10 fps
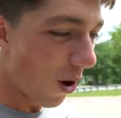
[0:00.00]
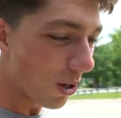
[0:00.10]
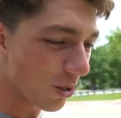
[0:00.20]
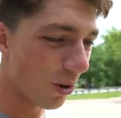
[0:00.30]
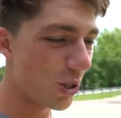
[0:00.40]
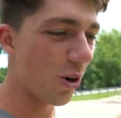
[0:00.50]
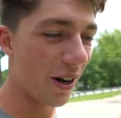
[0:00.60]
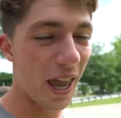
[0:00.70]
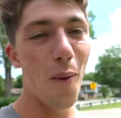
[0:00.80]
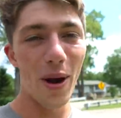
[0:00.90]
Long story
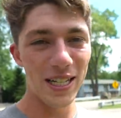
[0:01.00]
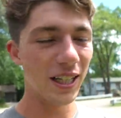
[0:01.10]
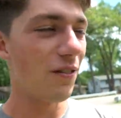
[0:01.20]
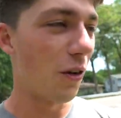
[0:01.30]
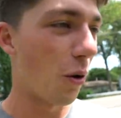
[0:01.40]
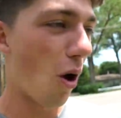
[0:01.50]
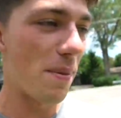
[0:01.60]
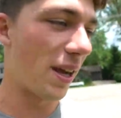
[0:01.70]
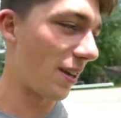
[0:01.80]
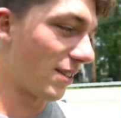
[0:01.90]
short, can't wait to leave Illinois
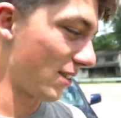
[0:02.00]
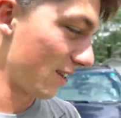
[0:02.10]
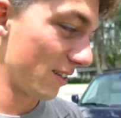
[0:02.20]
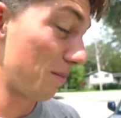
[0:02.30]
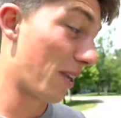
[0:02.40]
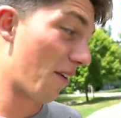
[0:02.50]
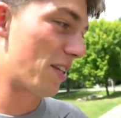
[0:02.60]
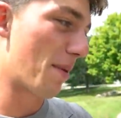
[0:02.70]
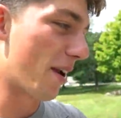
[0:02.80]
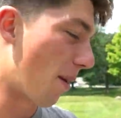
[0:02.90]
because uh, it seems like every
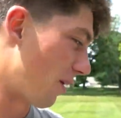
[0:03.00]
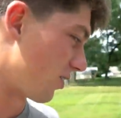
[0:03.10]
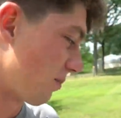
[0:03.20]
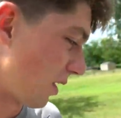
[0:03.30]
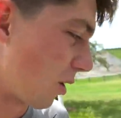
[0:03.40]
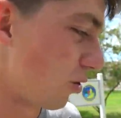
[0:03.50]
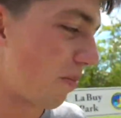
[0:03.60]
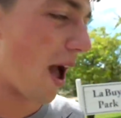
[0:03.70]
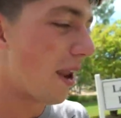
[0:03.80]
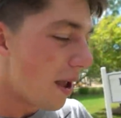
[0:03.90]
time I come here, something goes
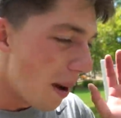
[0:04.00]
bad.